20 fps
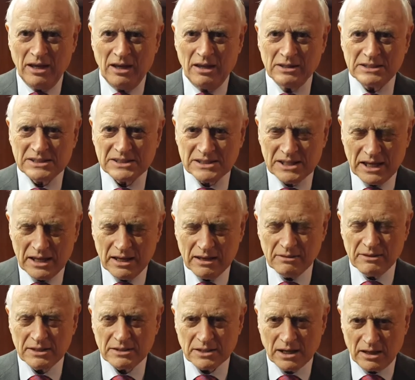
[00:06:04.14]
Seeing
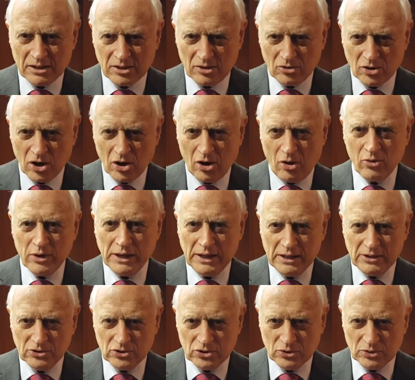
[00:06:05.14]
the tunnel, going
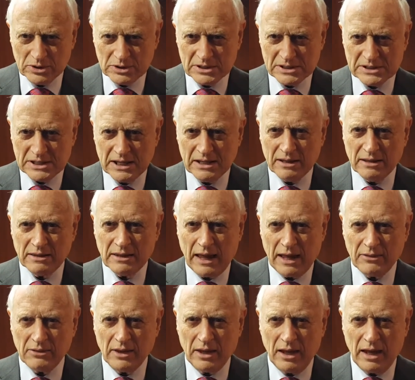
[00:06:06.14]
into it, seeing
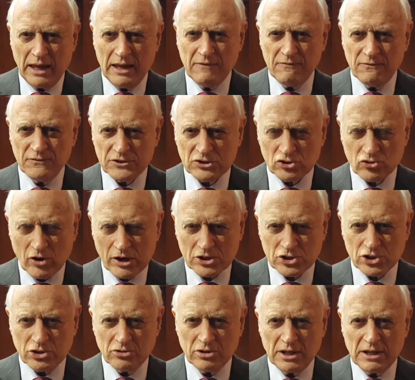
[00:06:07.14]
the
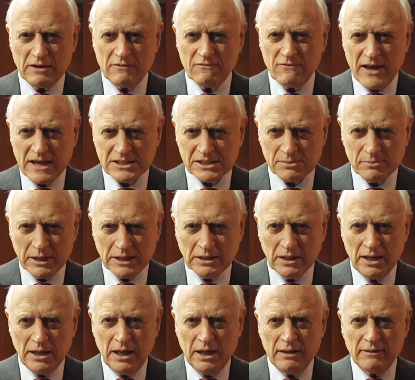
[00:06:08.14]
infrastructure, the investment,
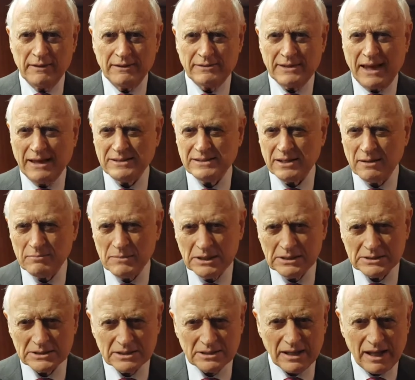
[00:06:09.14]
the tens of
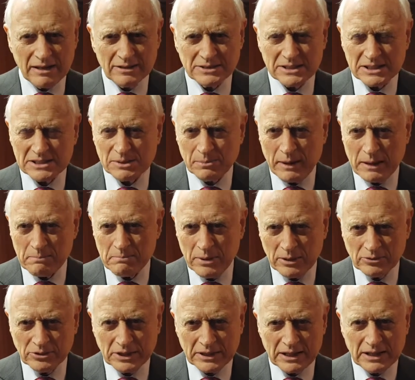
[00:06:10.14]
millions of dollars they spent
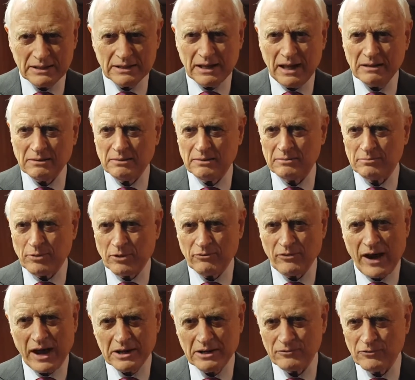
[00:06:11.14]
building it, not
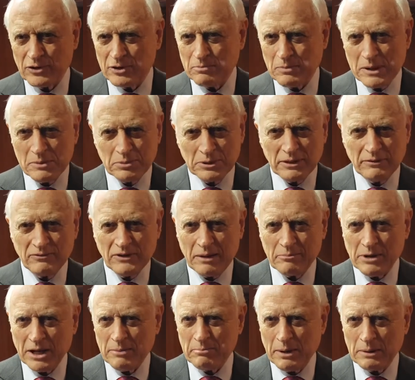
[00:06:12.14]
providing for the people of
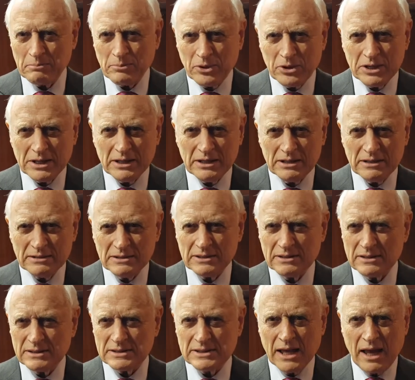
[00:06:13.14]
Lebanon, but putting it into
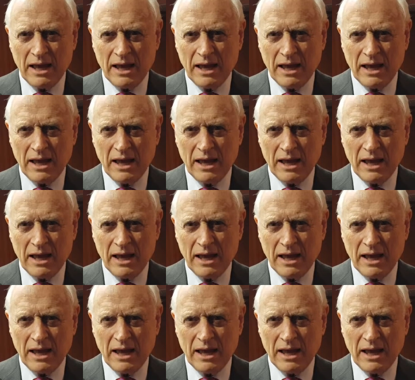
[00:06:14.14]
this